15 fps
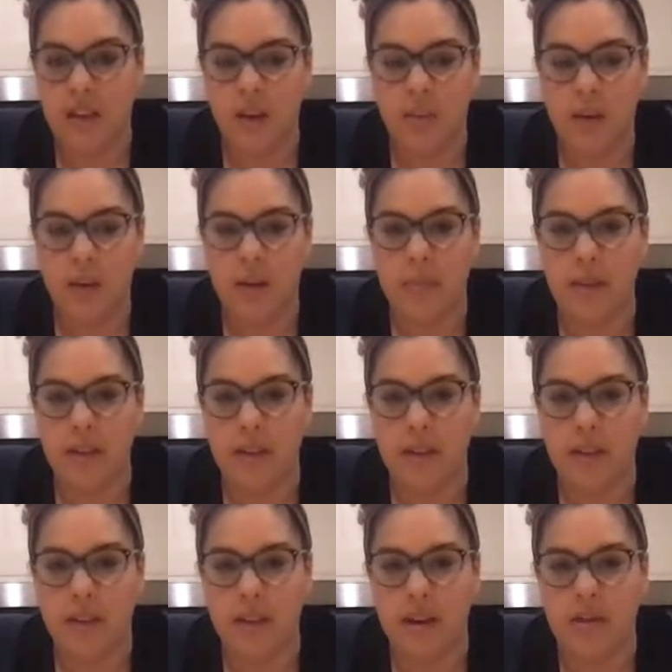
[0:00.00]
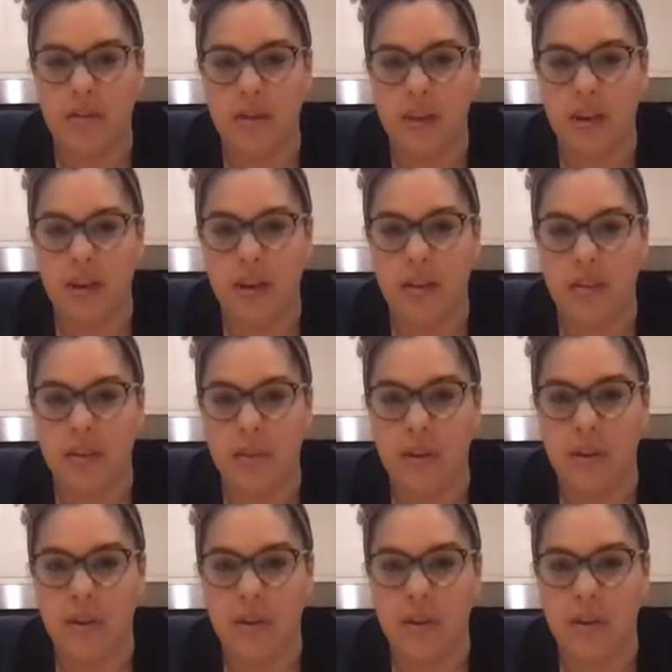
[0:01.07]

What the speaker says: I'm hoping you can now type.